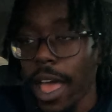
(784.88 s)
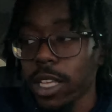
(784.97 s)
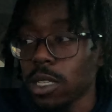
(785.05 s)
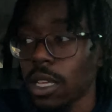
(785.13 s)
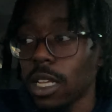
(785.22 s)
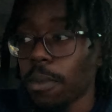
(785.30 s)

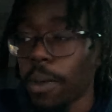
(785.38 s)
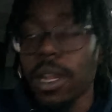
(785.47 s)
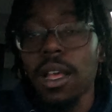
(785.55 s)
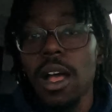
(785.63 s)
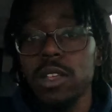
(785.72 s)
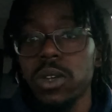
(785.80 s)
as
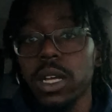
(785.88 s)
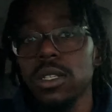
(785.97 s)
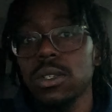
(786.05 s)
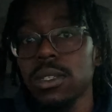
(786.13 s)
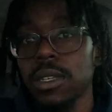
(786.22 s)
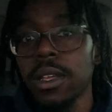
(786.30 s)
independent
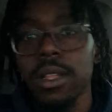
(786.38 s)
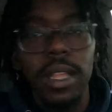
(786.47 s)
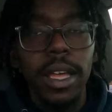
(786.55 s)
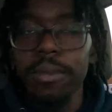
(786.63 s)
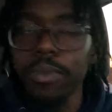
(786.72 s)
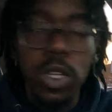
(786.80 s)
contractors, like,